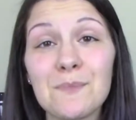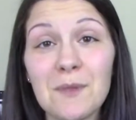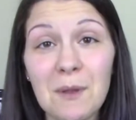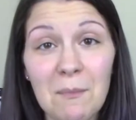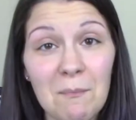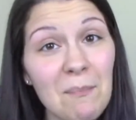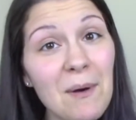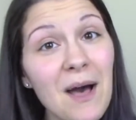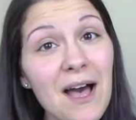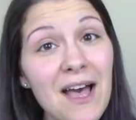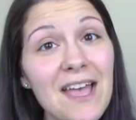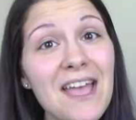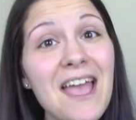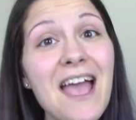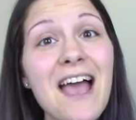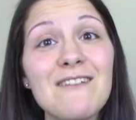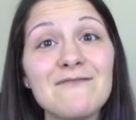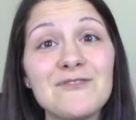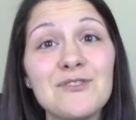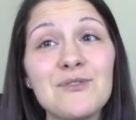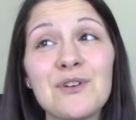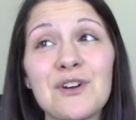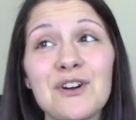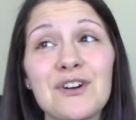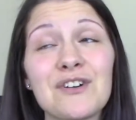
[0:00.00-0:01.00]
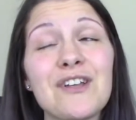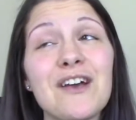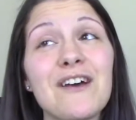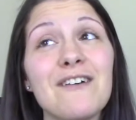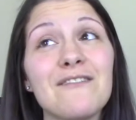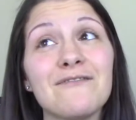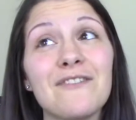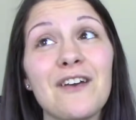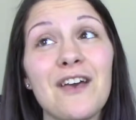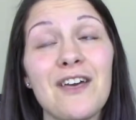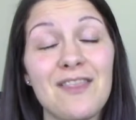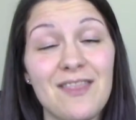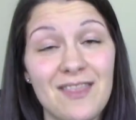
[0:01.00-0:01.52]
But have you heard
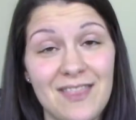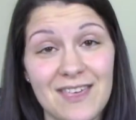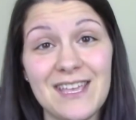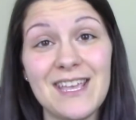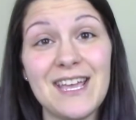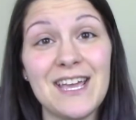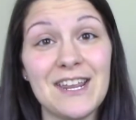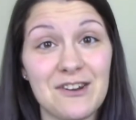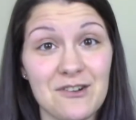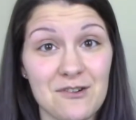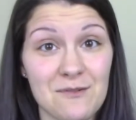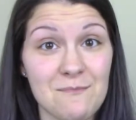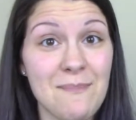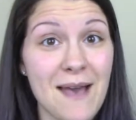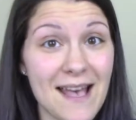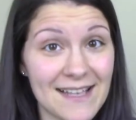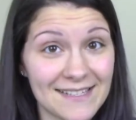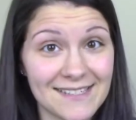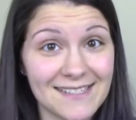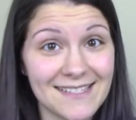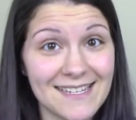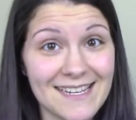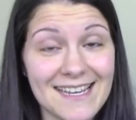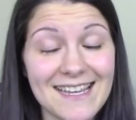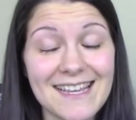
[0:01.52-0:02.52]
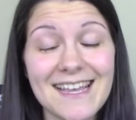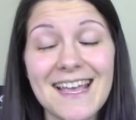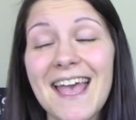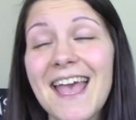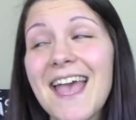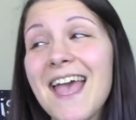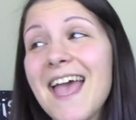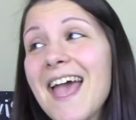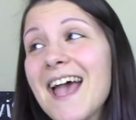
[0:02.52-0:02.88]
of the inner bestie?